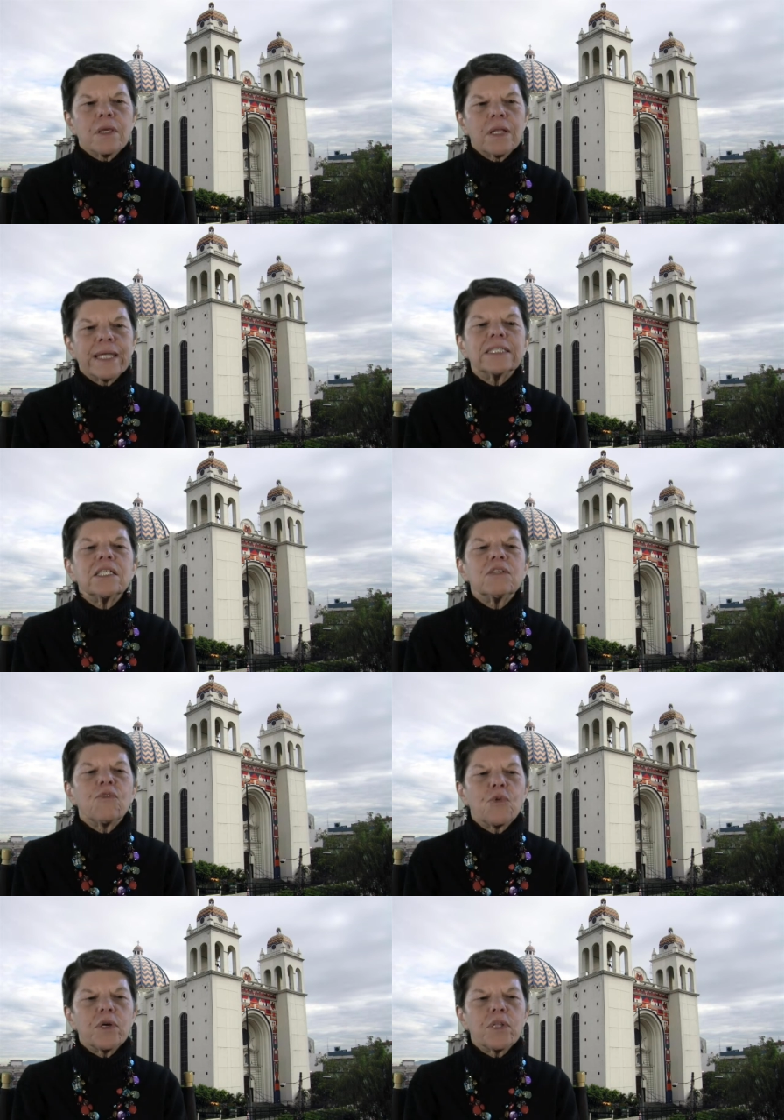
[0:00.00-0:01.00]
In
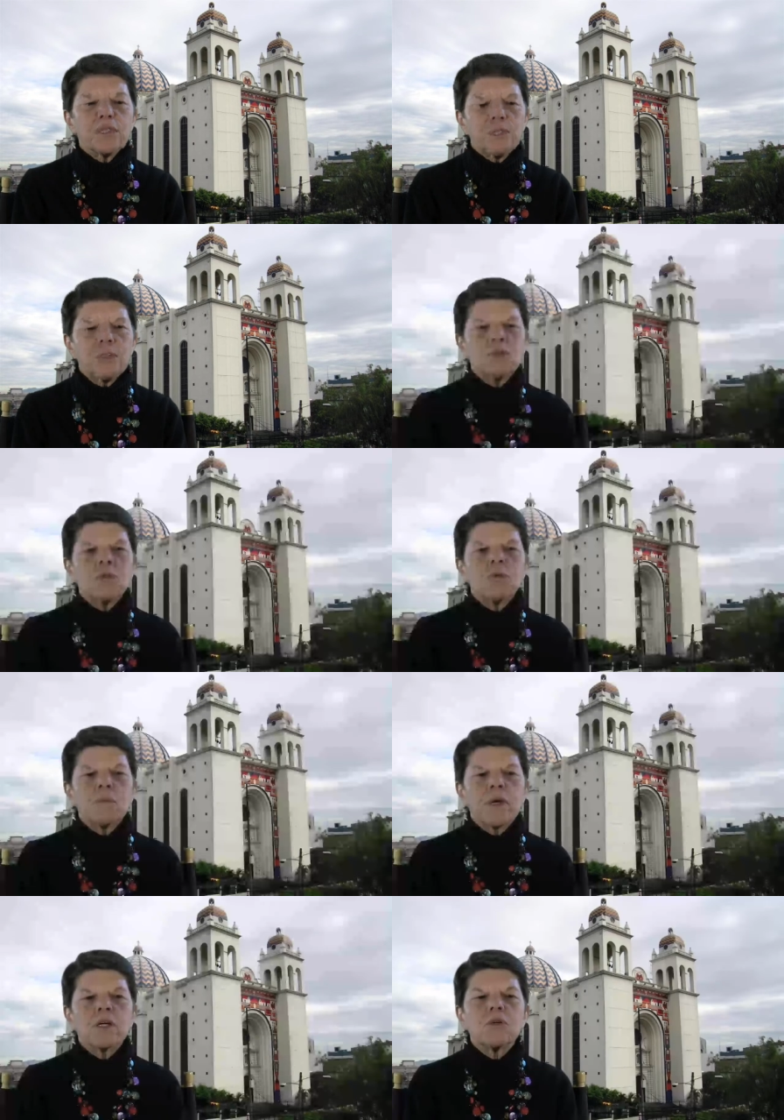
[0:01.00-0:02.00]
1942,
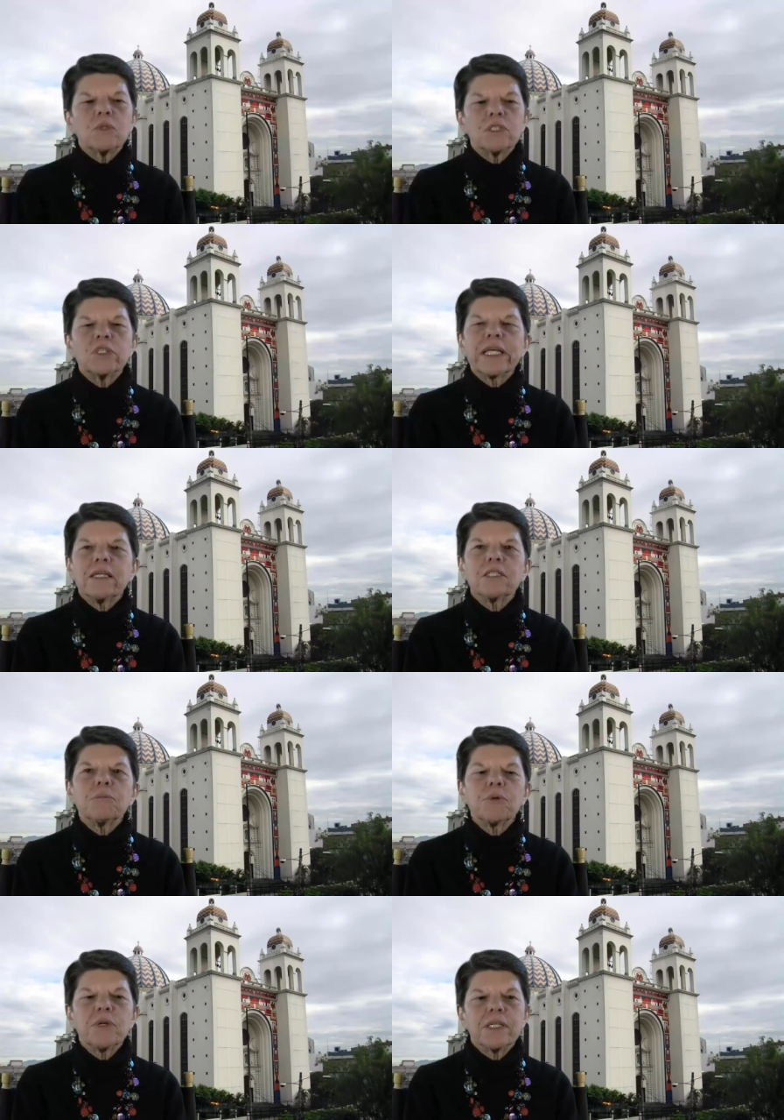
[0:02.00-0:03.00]
Romero was ordained a
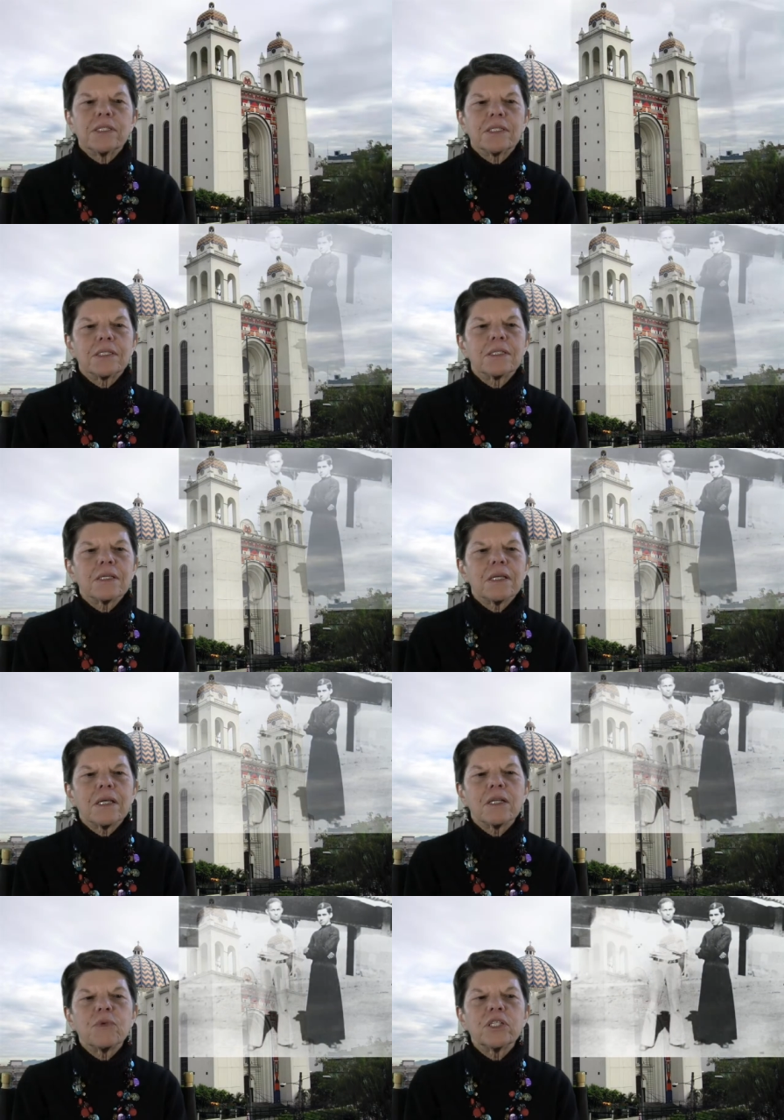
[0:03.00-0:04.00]
priest
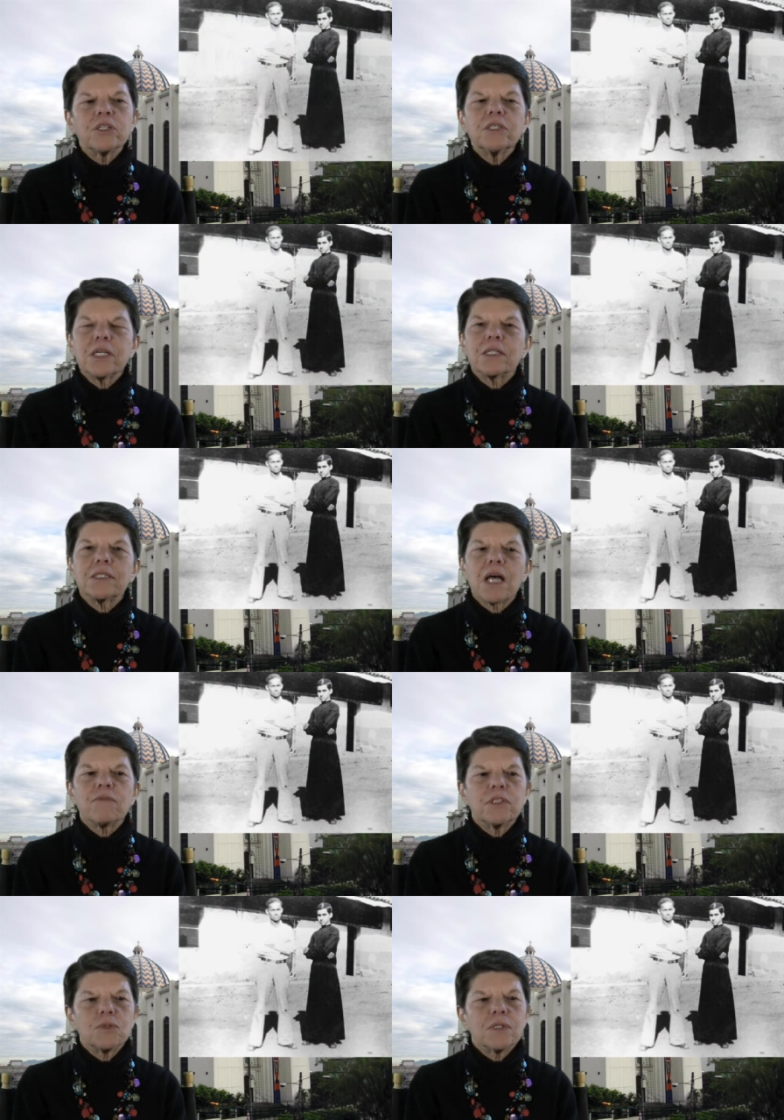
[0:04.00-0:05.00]
and returned to El
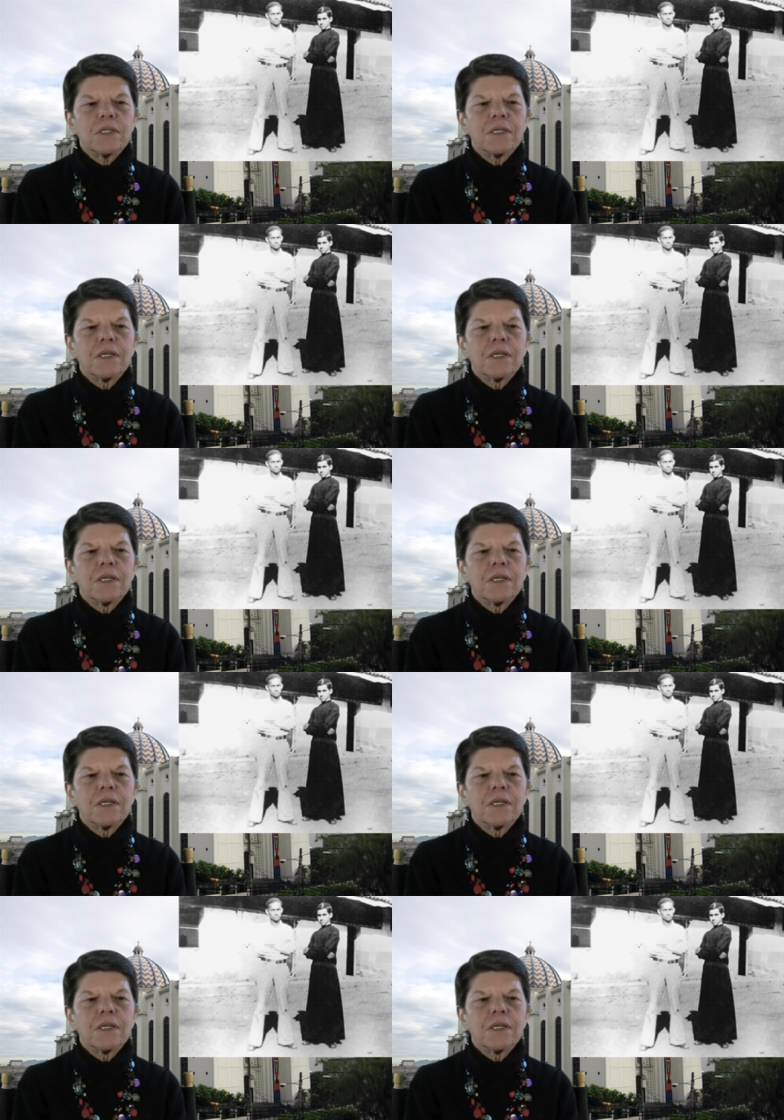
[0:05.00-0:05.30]
Salvador.